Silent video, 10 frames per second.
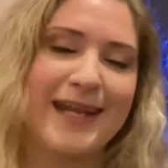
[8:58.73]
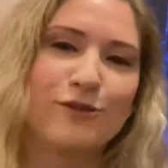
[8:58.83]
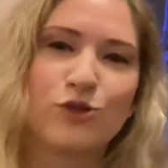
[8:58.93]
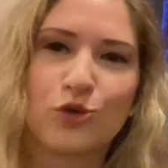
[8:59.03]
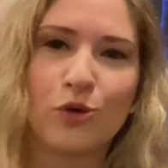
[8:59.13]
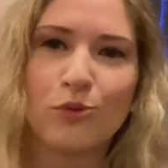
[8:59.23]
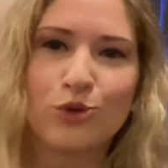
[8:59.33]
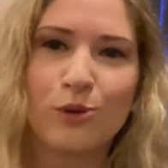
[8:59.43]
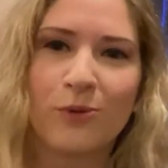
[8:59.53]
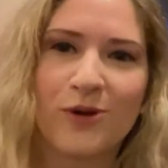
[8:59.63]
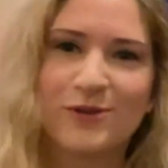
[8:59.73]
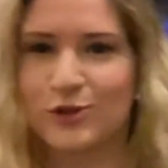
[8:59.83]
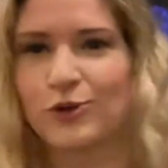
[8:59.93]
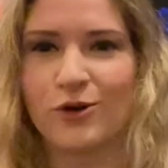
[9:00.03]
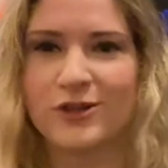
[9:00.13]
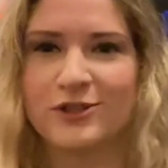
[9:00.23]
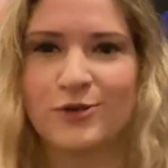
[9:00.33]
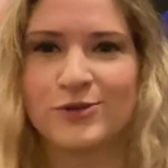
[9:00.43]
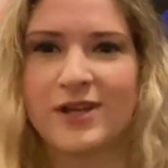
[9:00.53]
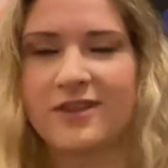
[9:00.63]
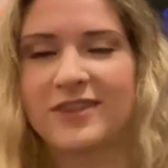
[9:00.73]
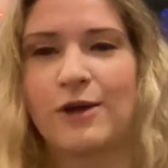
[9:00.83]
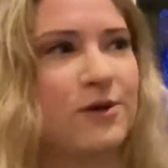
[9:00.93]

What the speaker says: ex-stormtrooper and this girl that knows nothing?